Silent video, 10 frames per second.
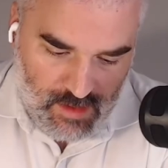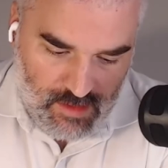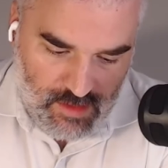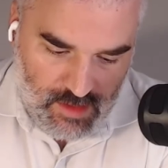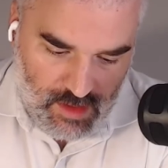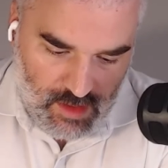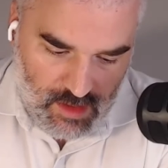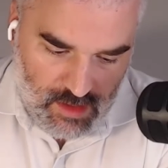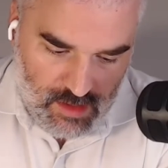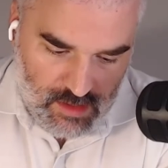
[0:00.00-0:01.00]

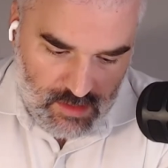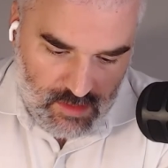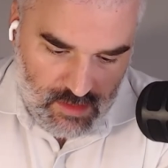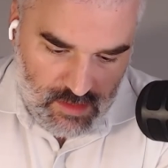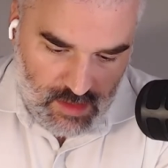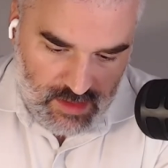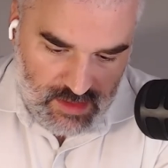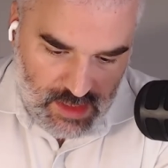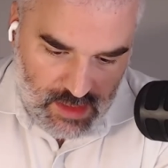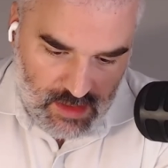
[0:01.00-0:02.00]
the
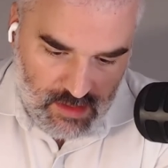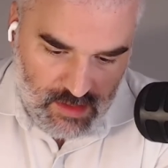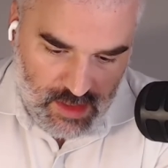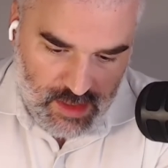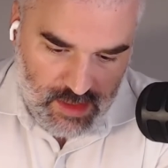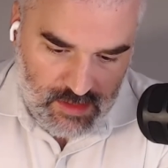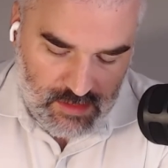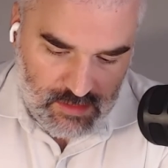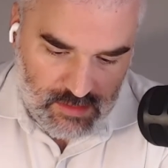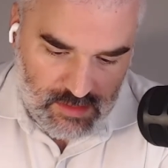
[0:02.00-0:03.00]
idea that
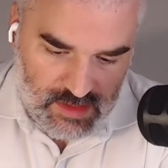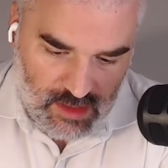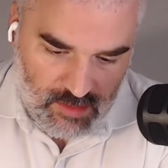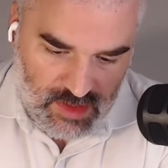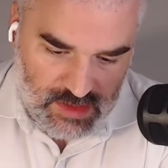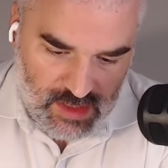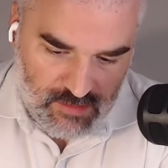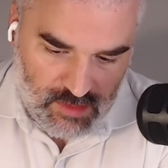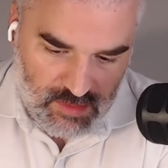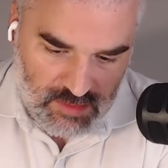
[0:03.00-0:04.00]
settlements
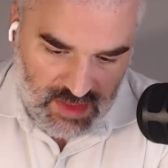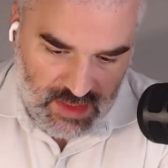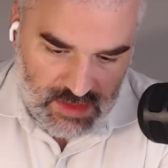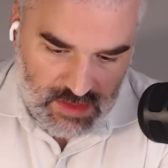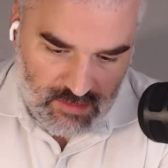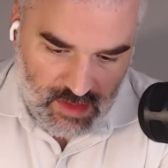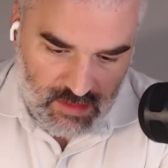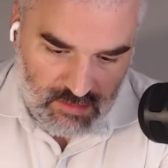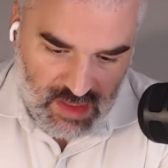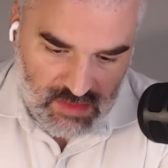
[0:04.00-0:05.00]
have to be placed around
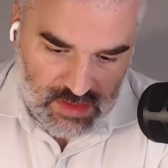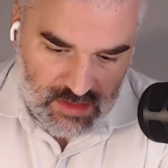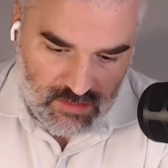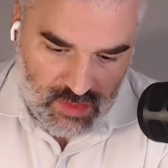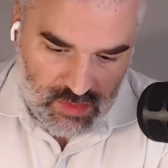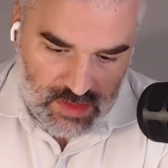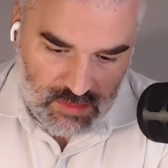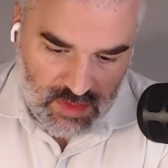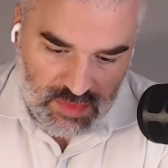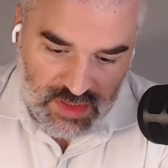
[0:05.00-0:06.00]
the mountains of
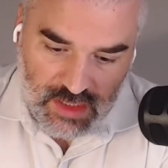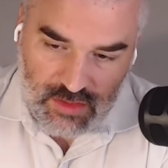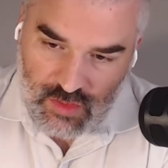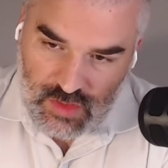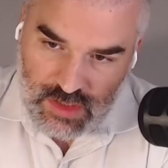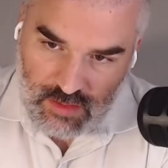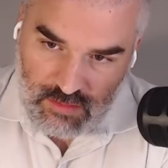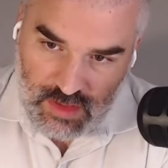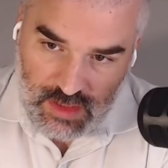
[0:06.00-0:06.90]
Jerusalem to protect Jerusalem,